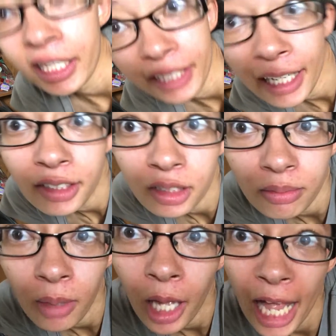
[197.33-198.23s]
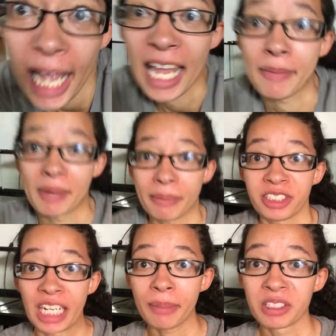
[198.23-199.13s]
And yes, I am in my
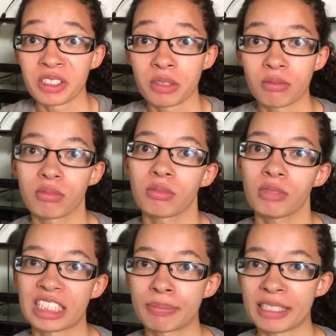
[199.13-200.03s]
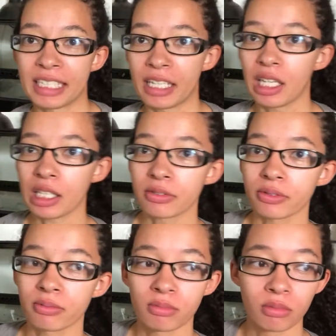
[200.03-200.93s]
pajamas. It's my day
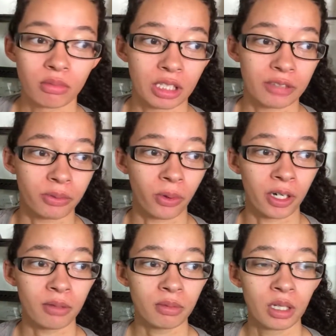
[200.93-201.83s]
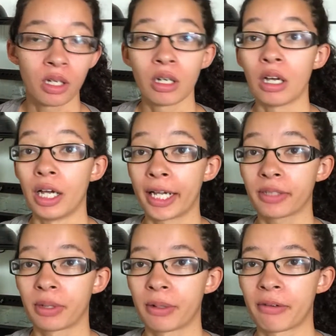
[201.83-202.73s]
off. Therefore, I
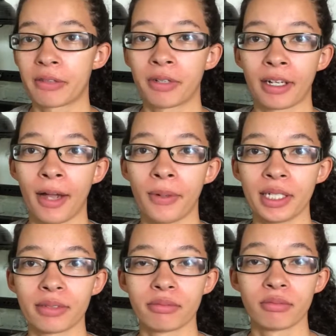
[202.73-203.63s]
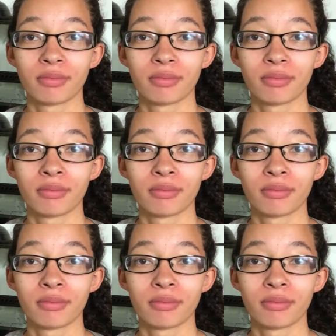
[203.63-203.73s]
get to wear whatever the fuck I want.